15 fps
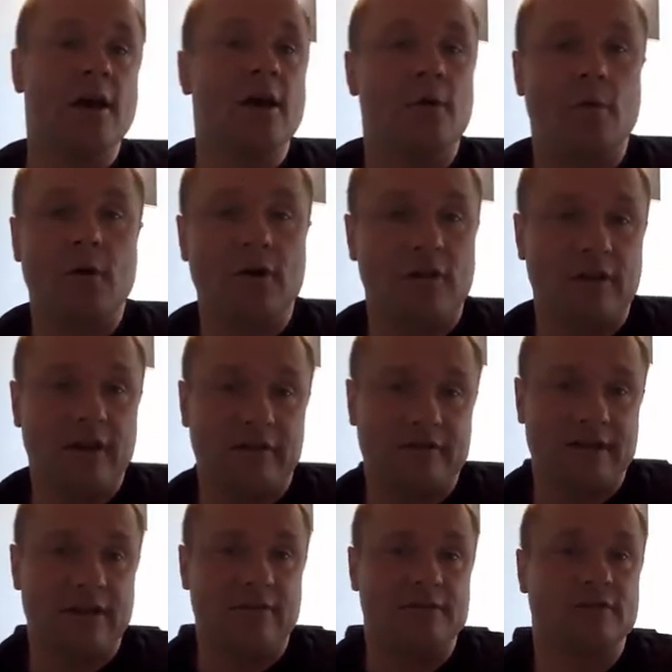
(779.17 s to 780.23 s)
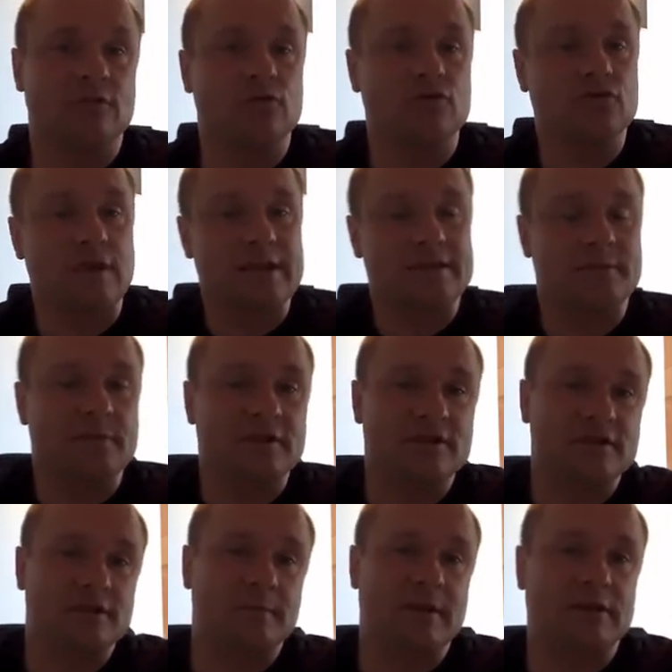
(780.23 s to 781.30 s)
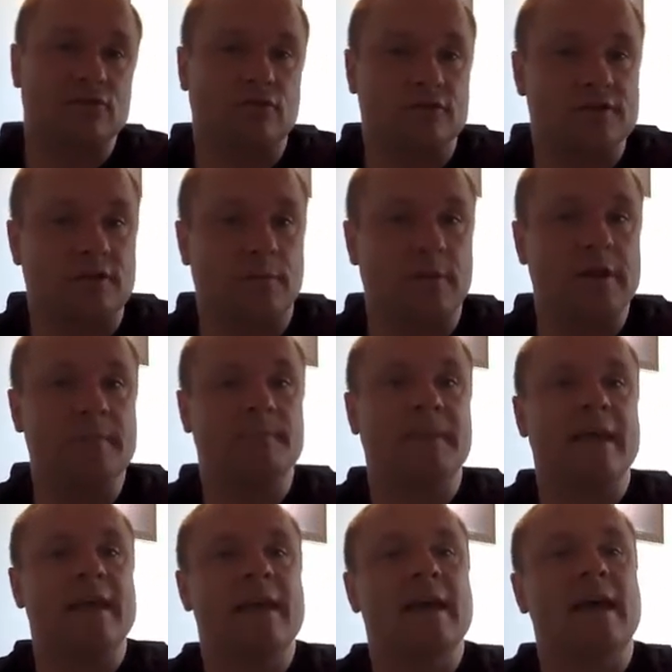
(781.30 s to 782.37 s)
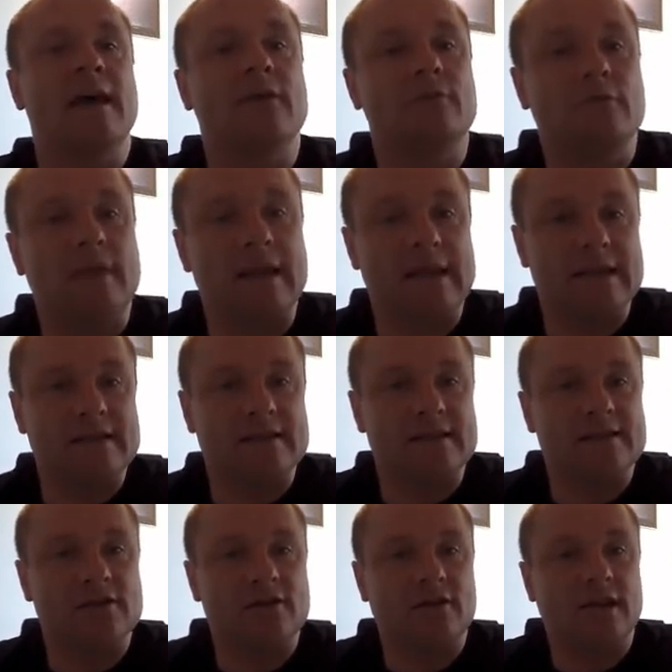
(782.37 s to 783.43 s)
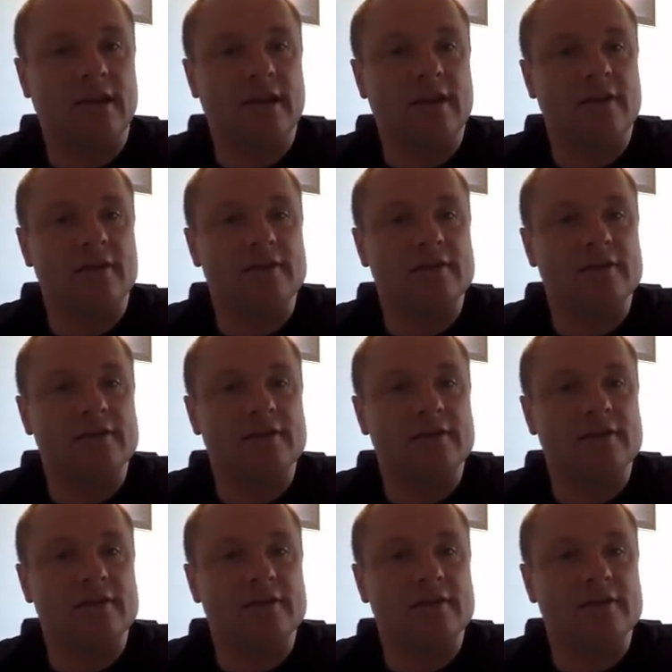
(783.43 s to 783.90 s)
One on the left here is called transmission spectroscopy, and all that is looking at the